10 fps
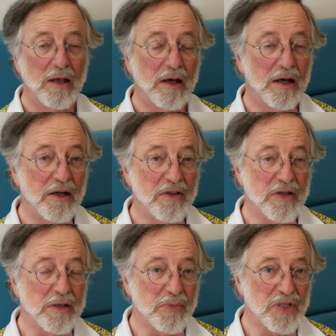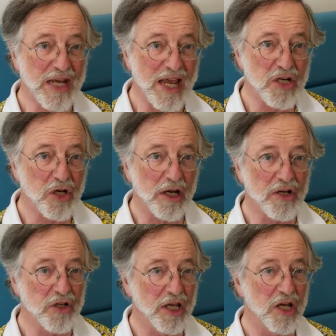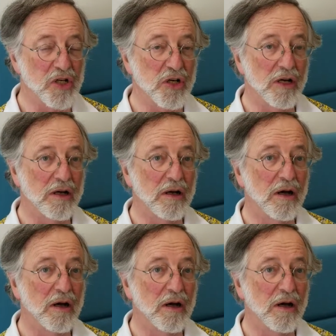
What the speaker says: the substantial education